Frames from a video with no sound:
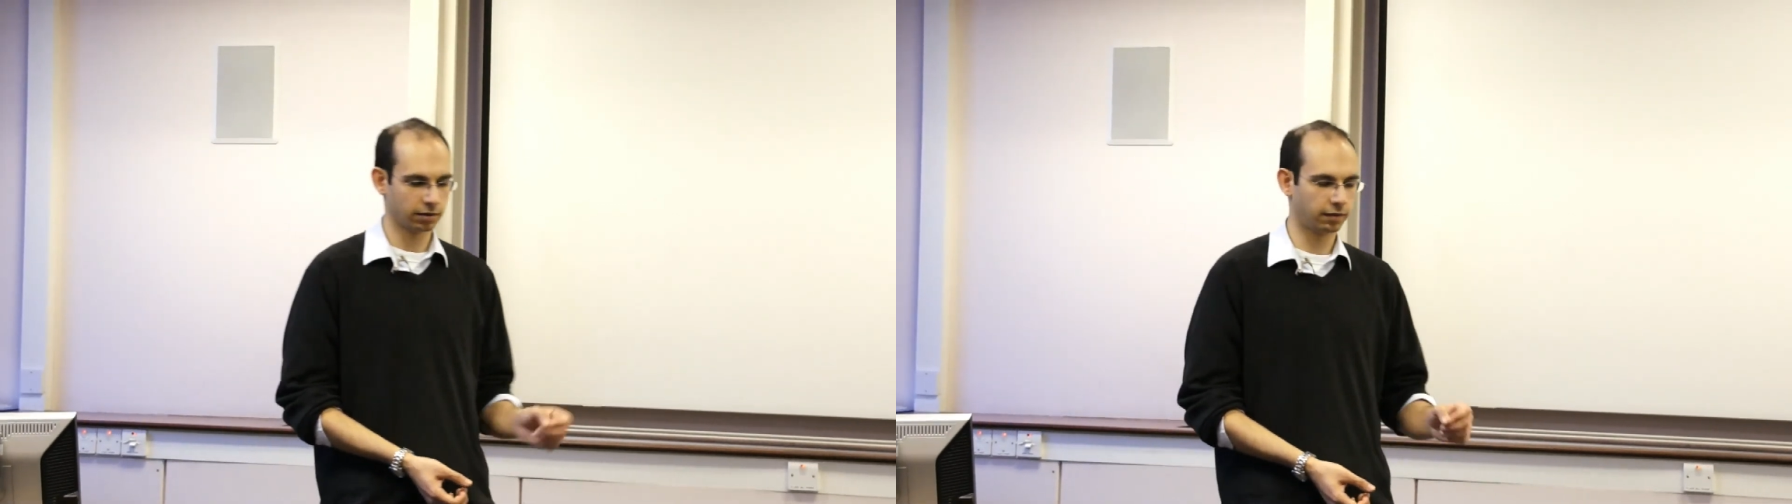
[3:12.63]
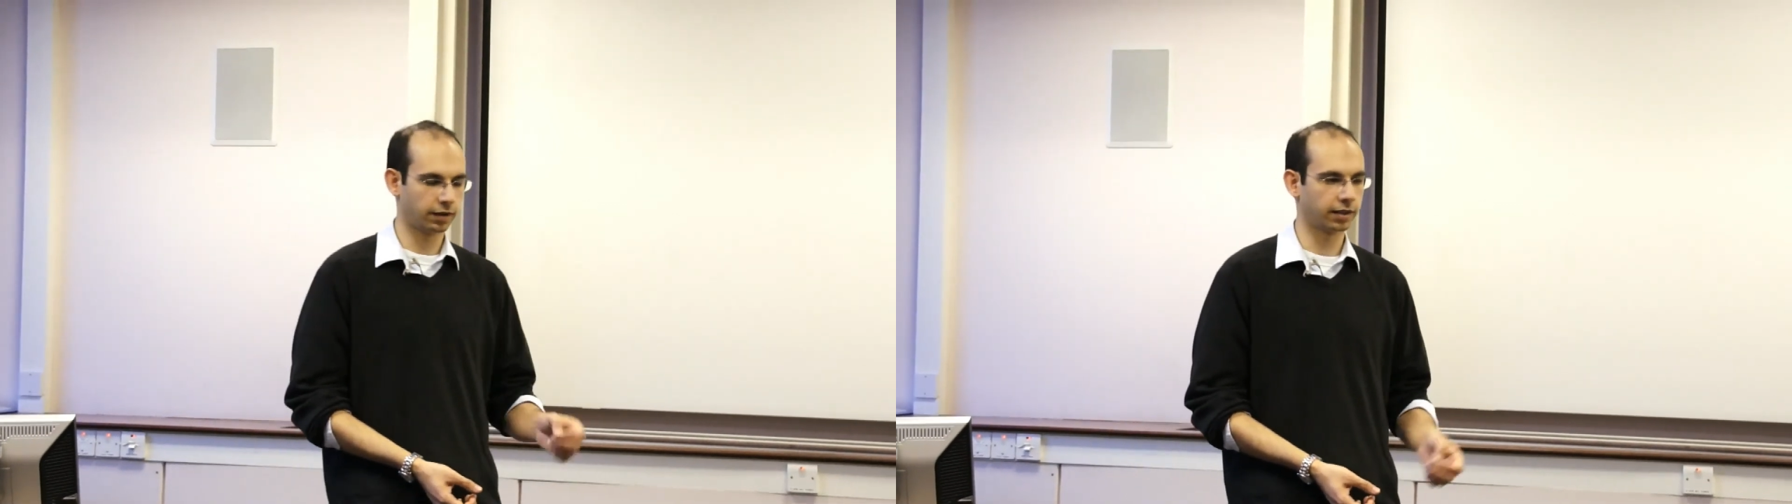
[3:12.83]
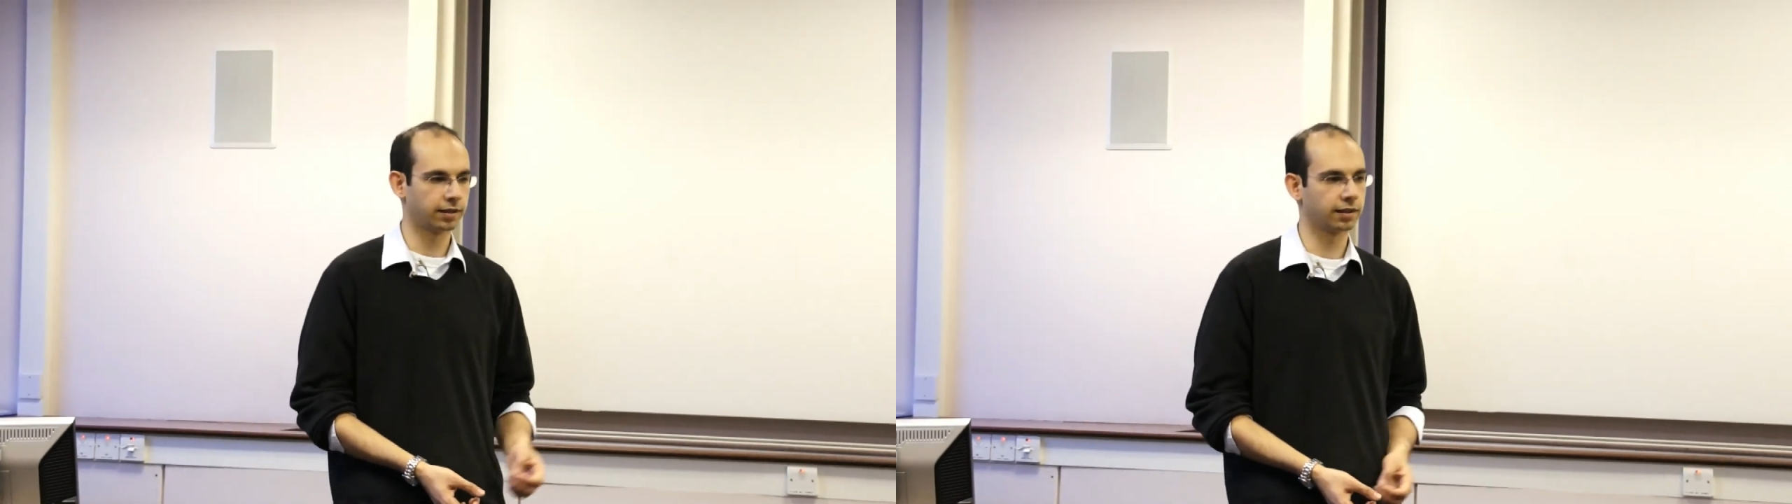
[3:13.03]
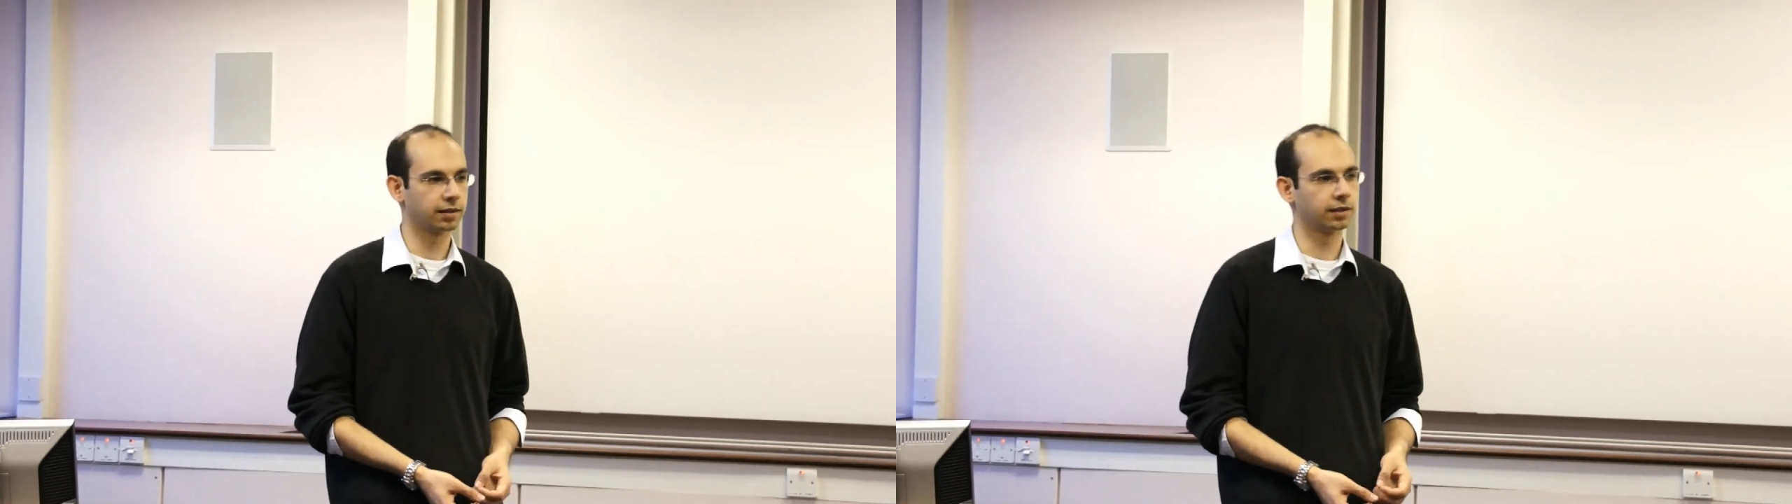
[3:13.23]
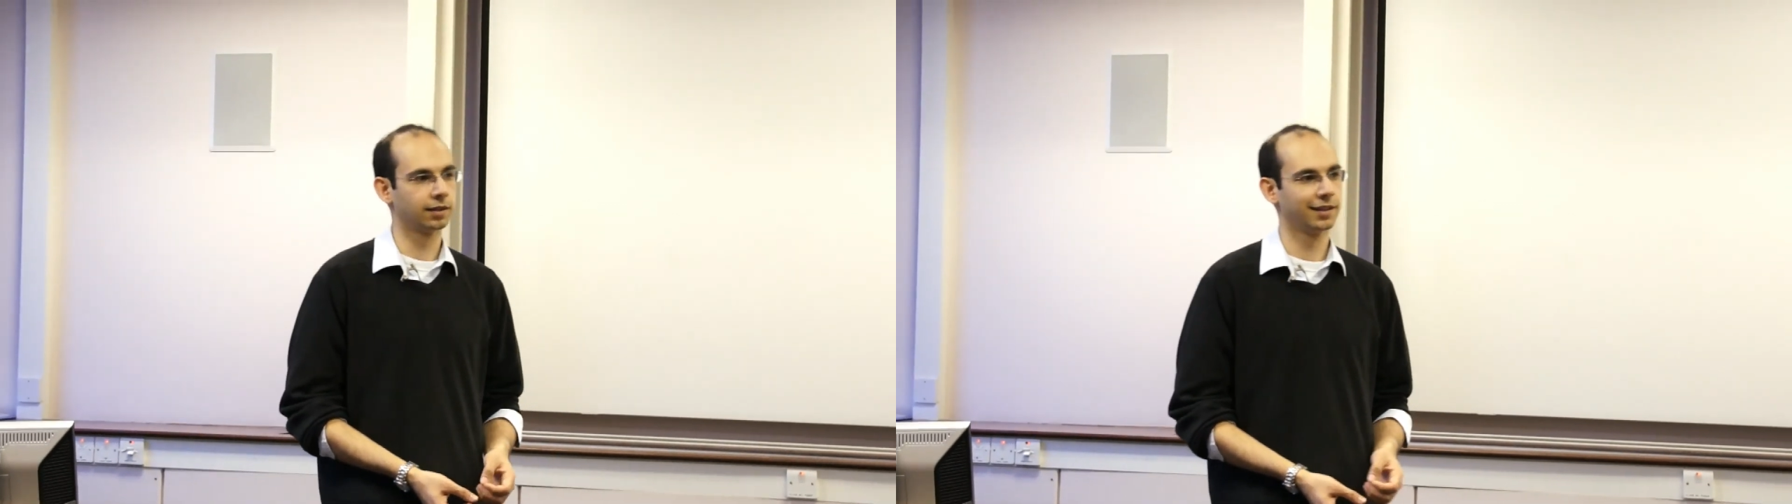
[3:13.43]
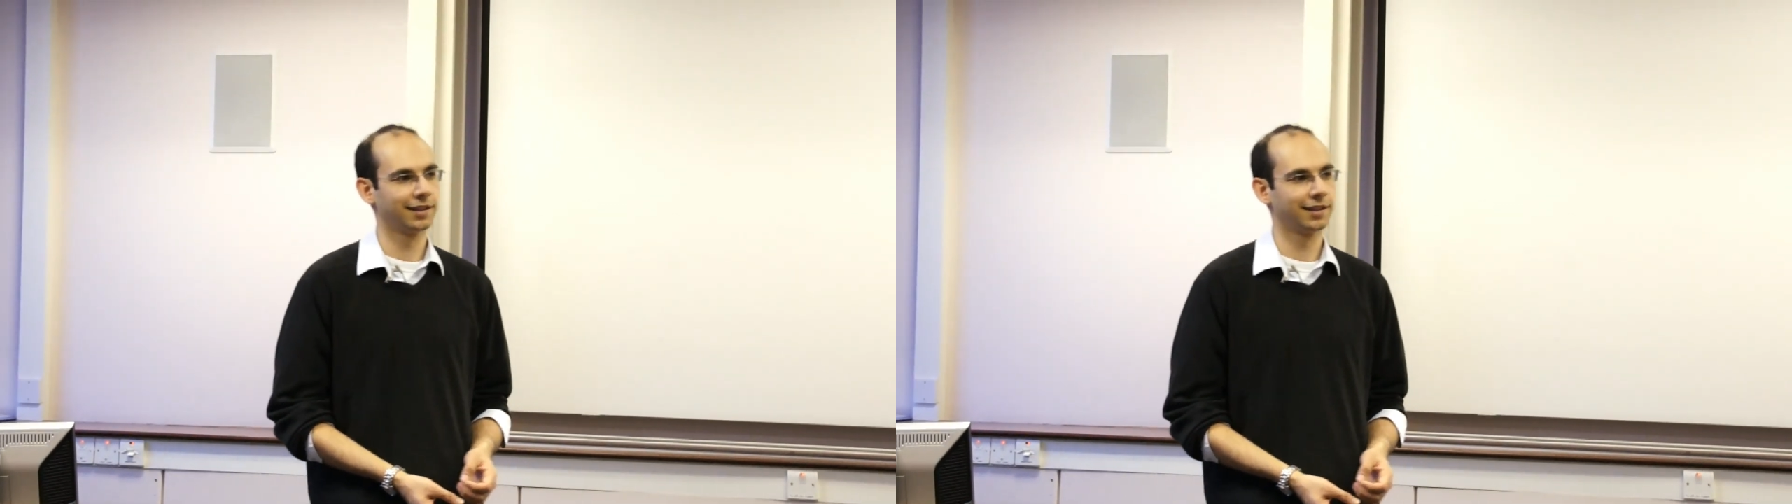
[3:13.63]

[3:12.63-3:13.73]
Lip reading: to the fact that